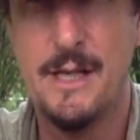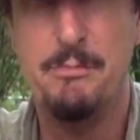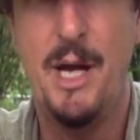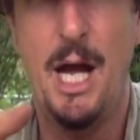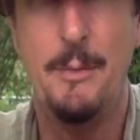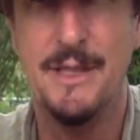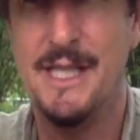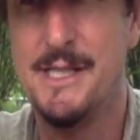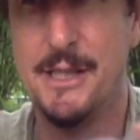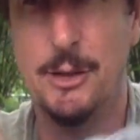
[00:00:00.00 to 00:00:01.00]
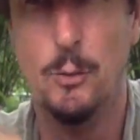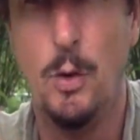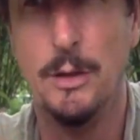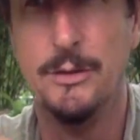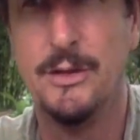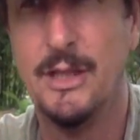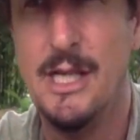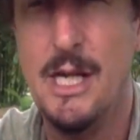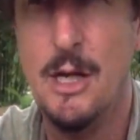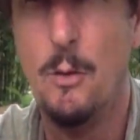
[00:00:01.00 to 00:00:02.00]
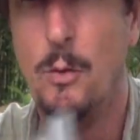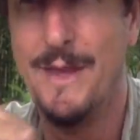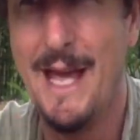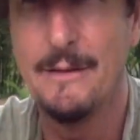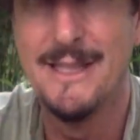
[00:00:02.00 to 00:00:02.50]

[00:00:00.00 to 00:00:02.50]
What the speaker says: compartment is that you want without